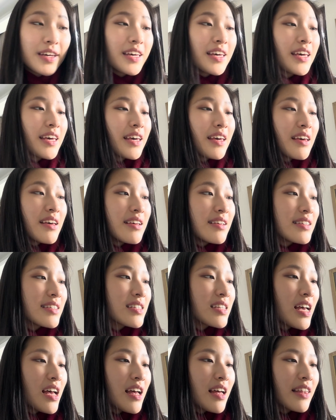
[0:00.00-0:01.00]

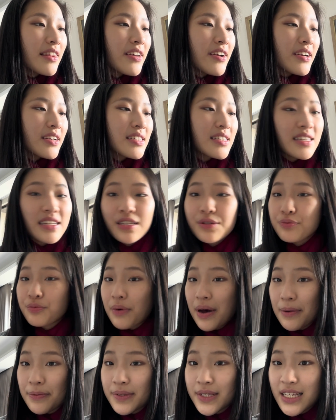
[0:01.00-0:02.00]
is there's this
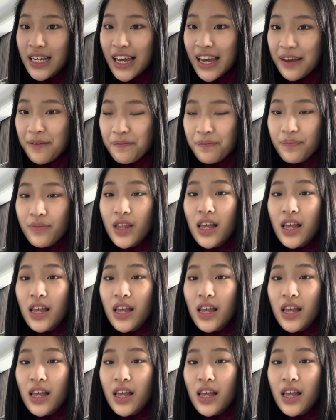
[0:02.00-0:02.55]
website